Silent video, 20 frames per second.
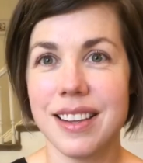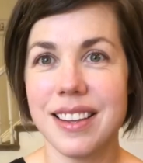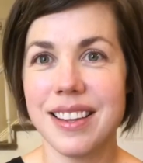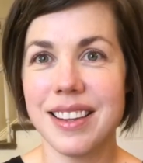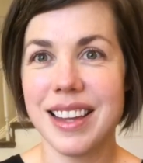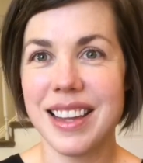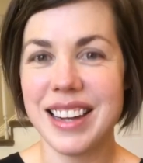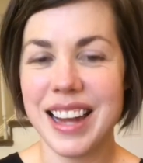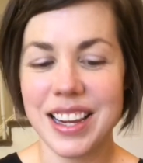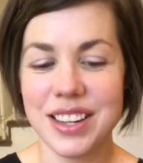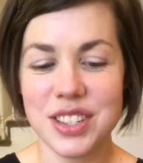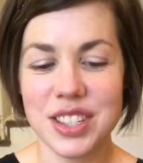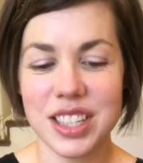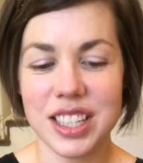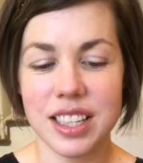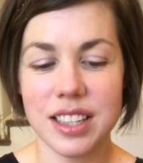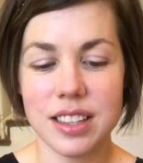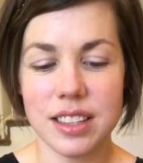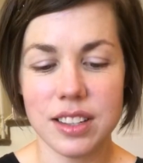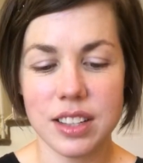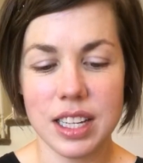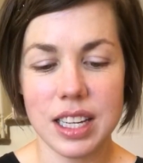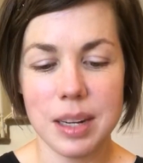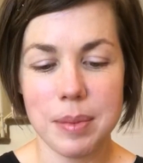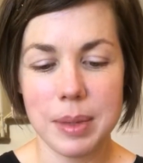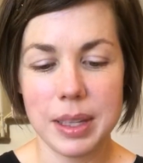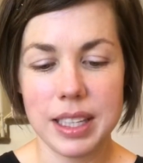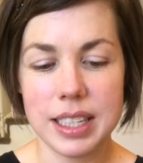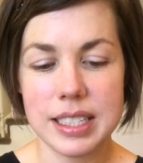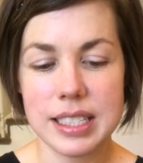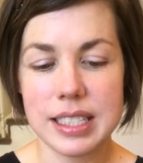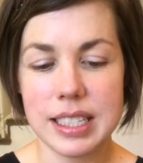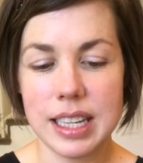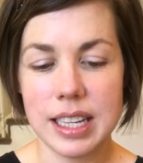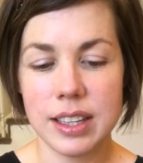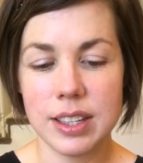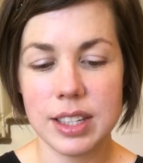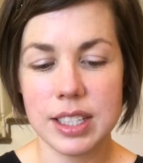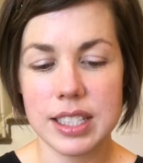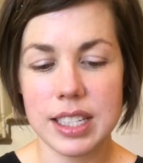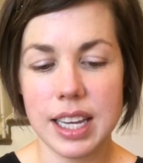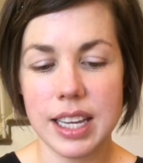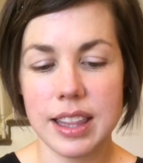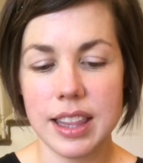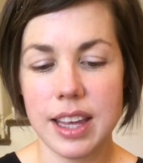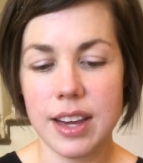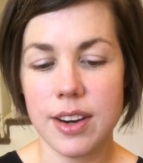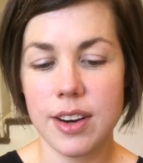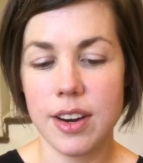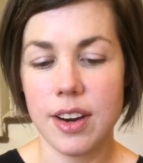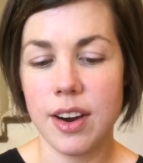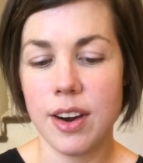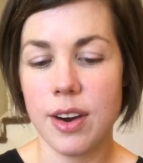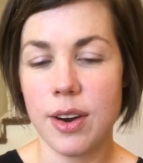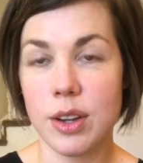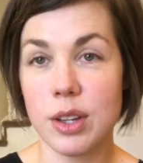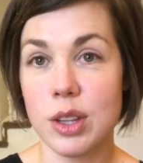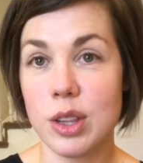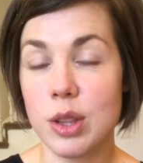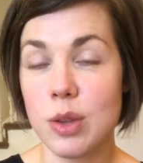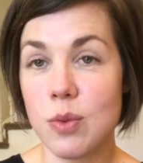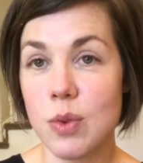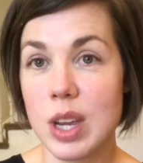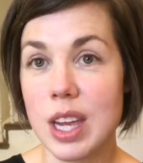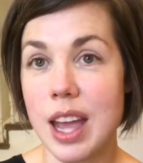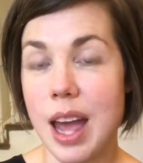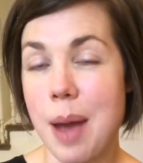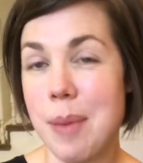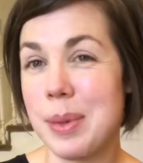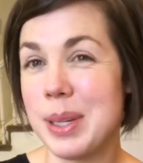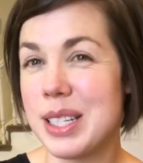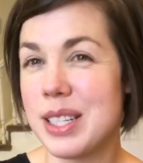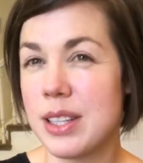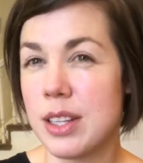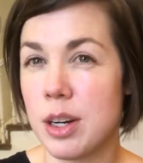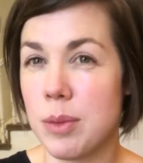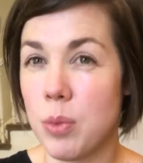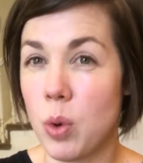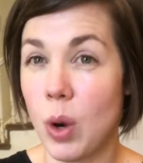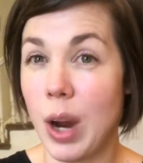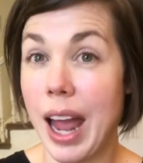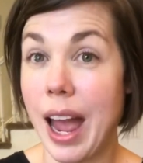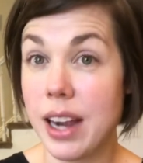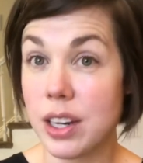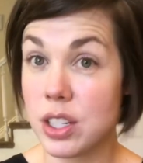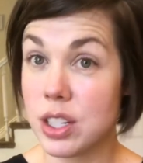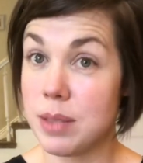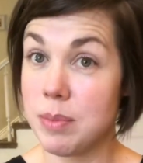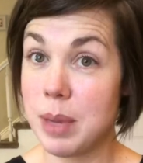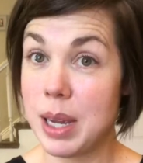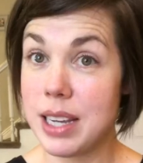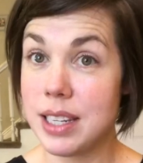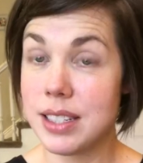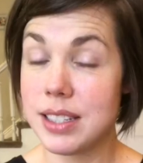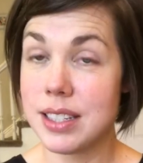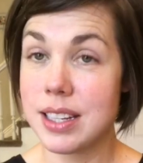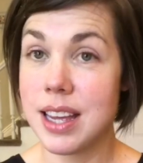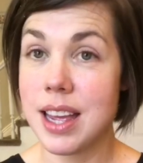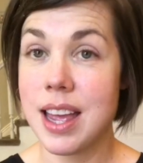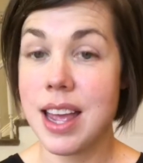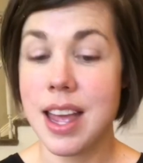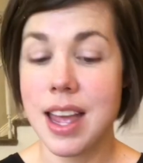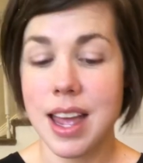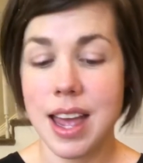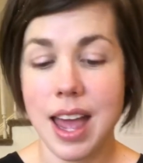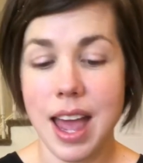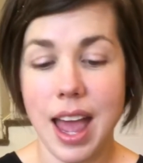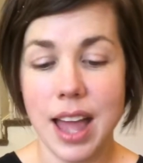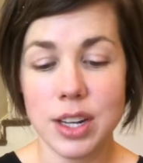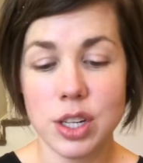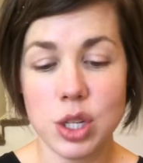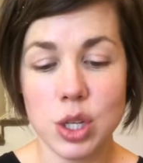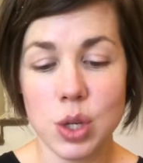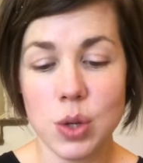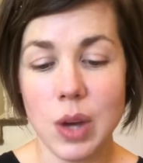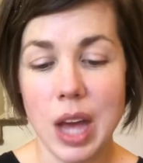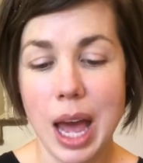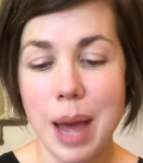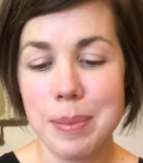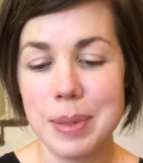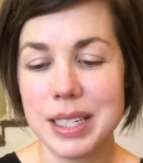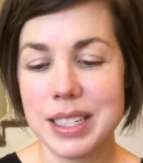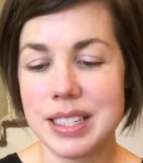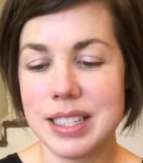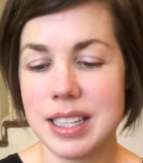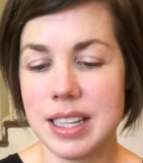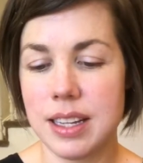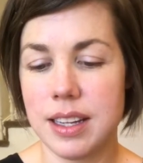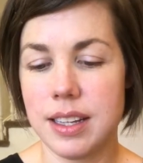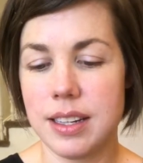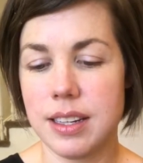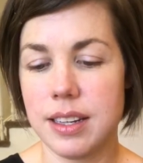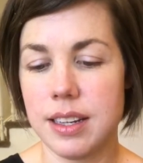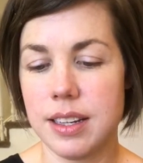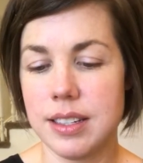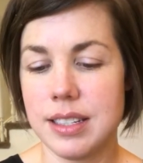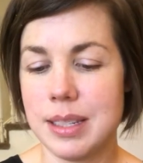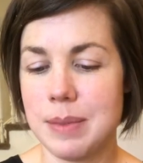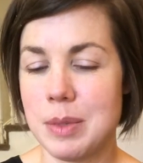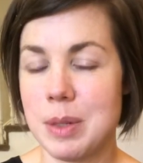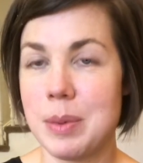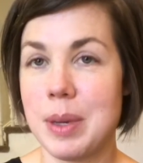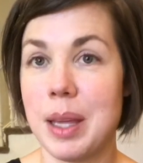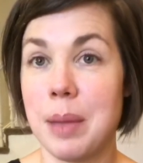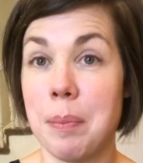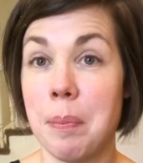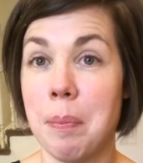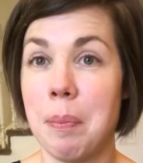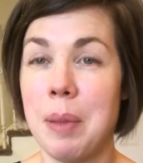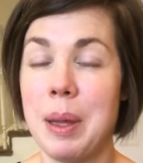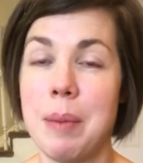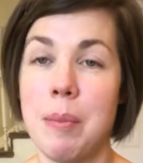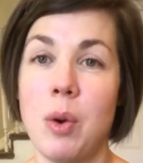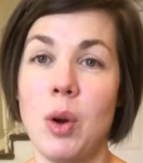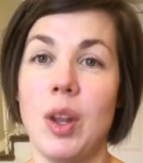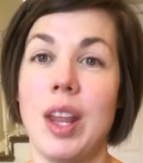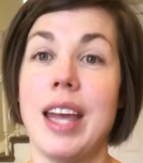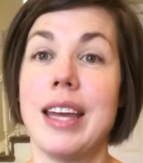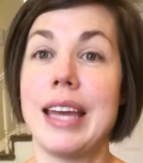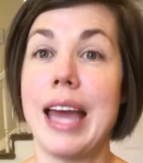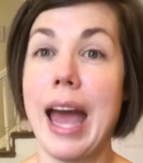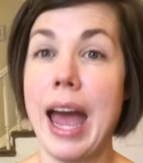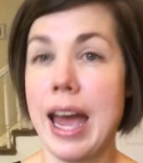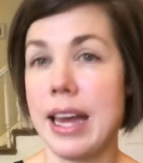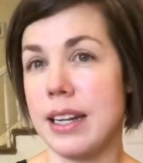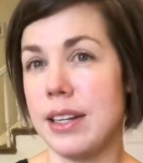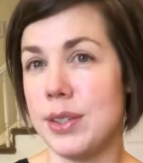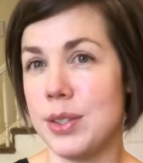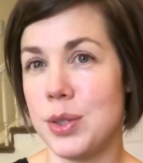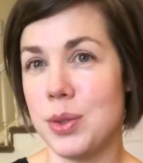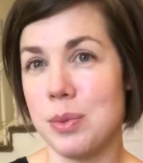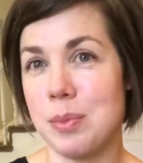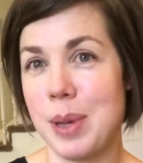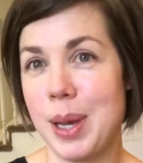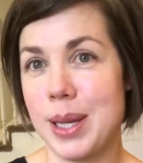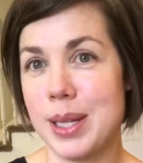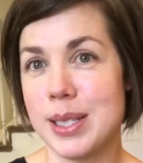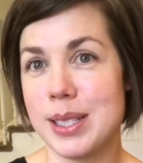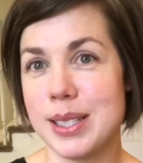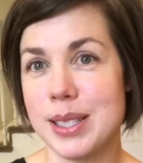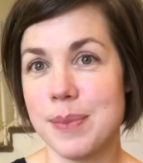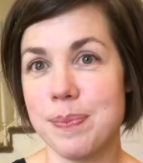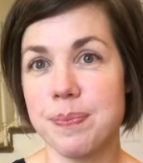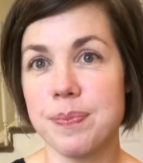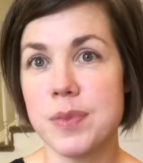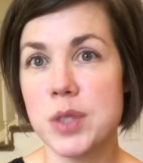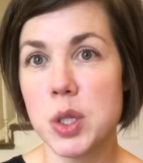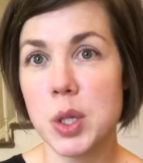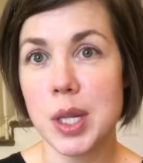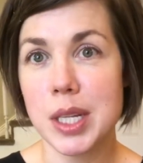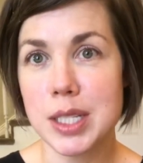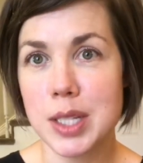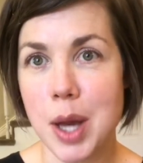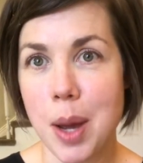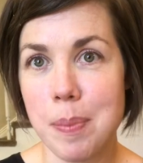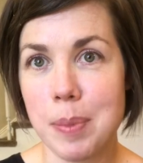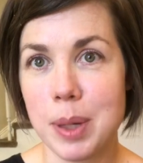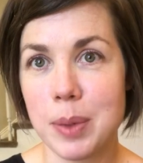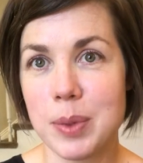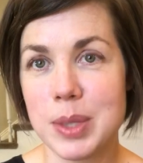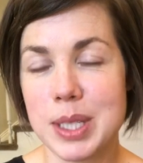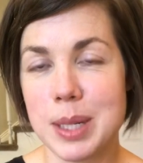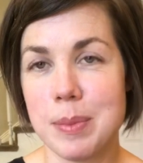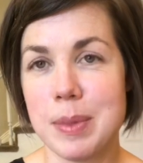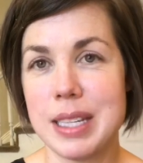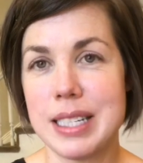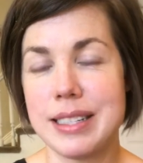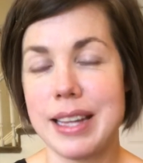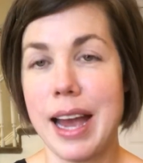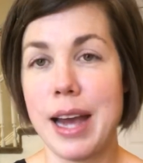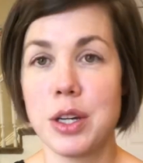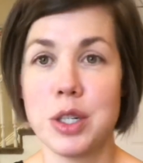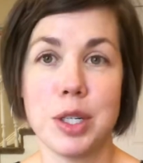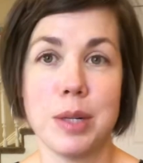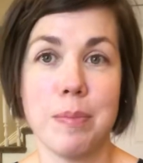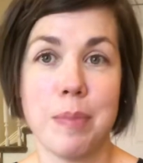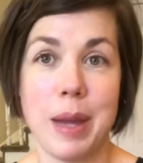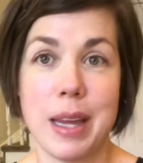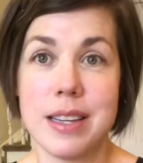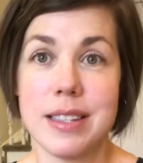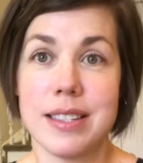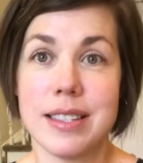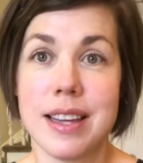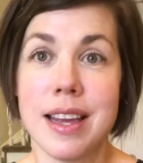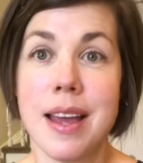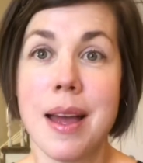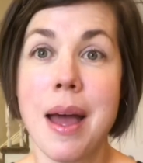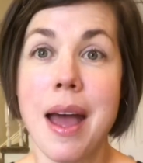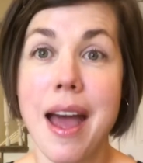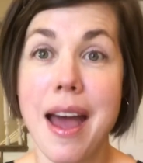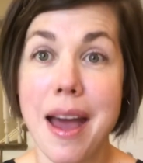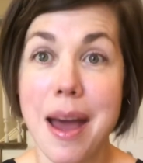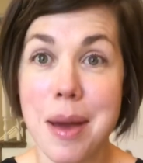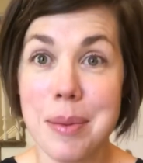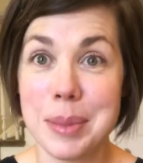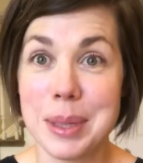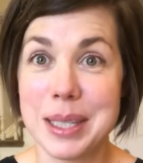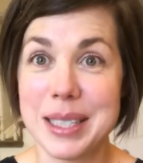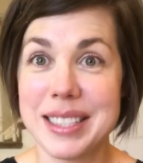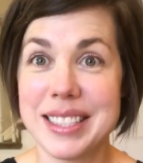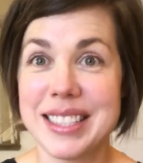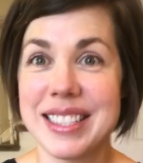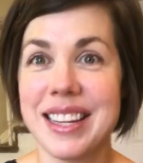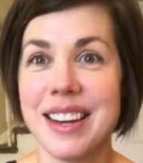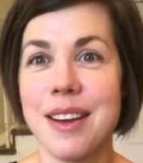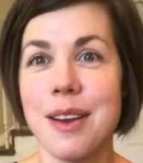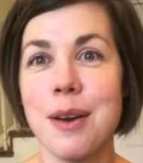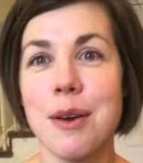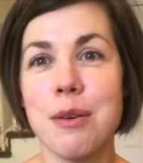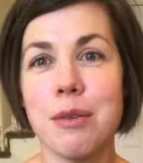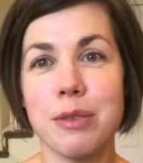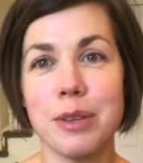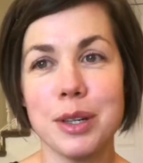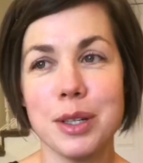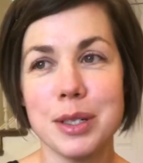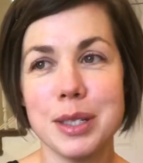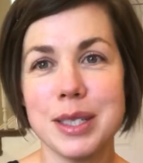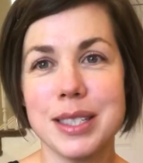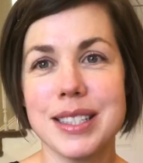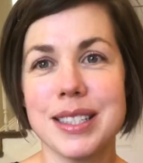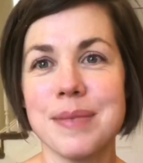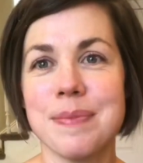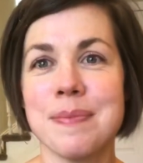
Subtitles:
And actually, looking at my list, it looks like there are three habits that are more action based and two habits that seem to be a bit more like attitude based. So let's hop in with some of these action based habits. First,